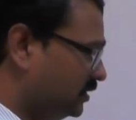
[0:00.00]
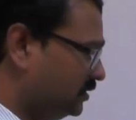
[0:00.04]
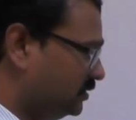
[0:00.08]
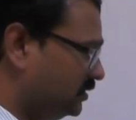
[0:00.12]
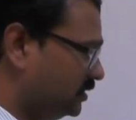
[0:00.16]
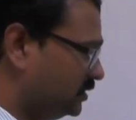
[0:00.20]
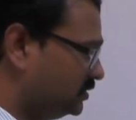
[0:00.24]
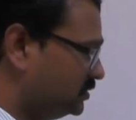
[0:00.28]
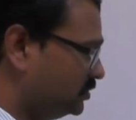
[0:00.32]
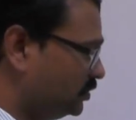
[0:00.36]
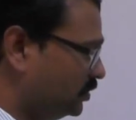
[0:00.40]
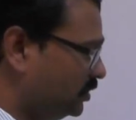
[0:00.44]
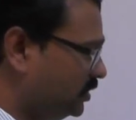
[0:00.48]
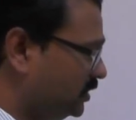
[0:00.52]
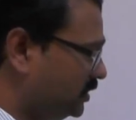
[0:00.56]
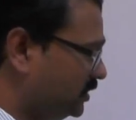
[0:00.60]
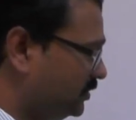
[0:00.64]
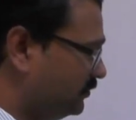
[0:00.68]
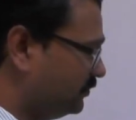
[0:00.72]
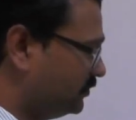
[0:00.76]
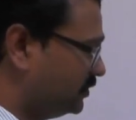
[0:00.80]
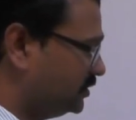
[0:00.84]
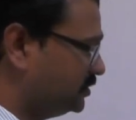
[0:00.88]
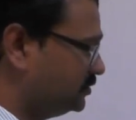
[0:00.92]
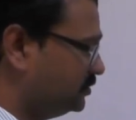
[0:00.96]
That is the only
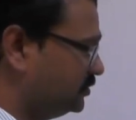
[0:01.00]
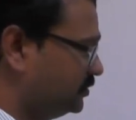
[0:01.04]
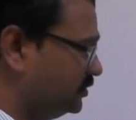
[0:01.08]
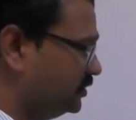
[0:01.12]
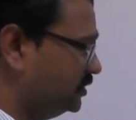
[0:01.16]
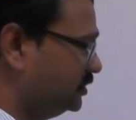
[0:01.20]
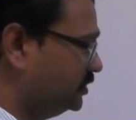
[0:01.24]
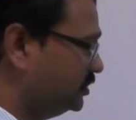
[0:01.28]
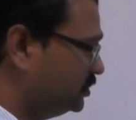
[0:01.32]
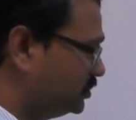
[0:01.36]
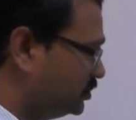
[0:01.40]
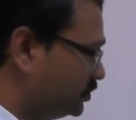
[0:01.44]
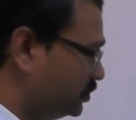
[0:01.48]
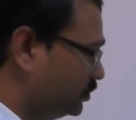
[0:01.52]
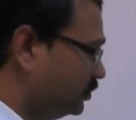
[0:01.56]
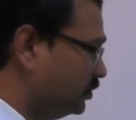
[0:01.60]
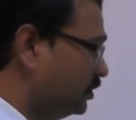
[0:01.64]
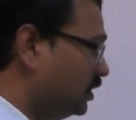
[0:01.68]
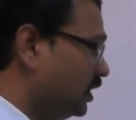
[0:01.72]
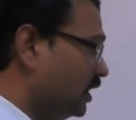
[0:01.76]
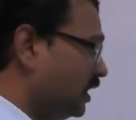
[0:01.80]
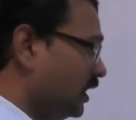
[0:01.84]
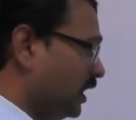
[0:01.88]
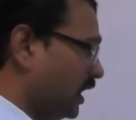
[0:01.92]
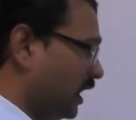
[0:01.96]
difference between these two.
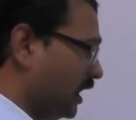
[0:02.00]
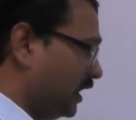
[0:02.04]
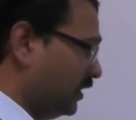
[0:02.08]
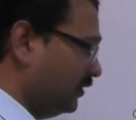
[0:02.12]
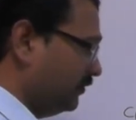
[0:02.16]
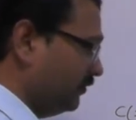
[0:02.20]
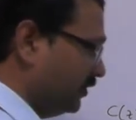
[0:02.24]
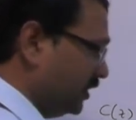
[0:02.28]
And